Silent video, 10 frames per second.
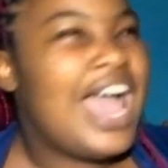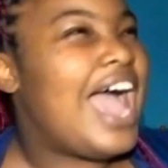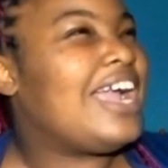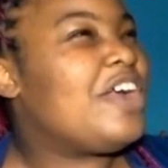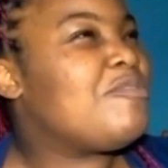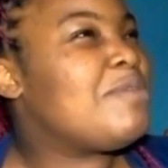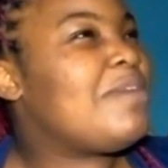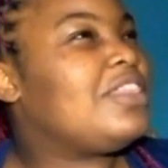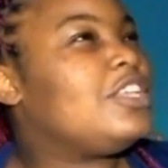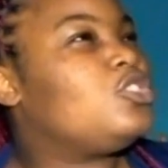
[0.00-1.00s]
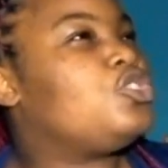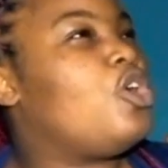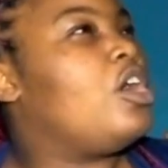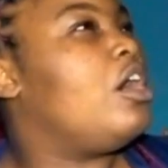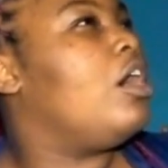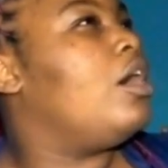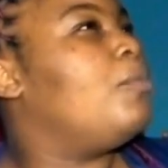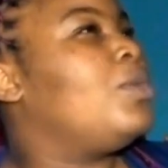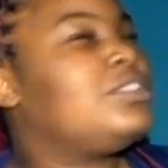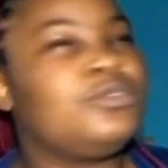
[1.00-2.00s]
I can remember this song.
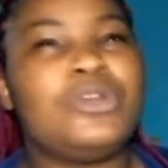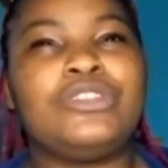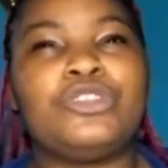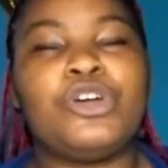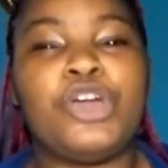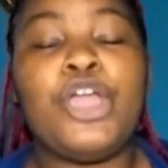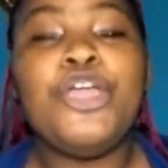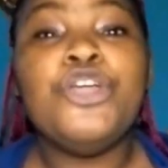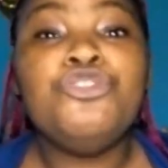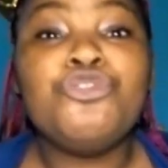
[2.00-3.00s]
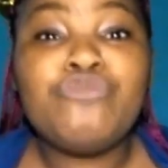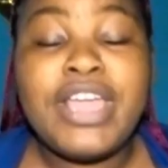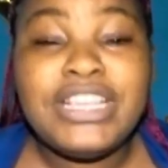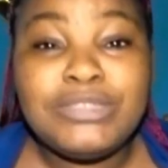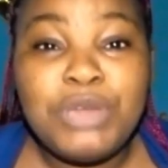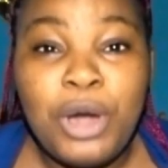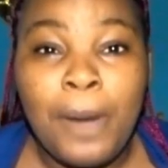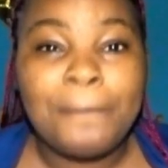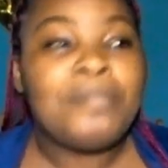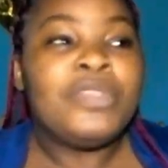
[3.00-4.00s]
What's the song? You Raise Me
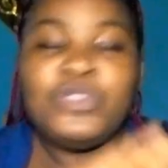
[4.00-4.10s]
Up.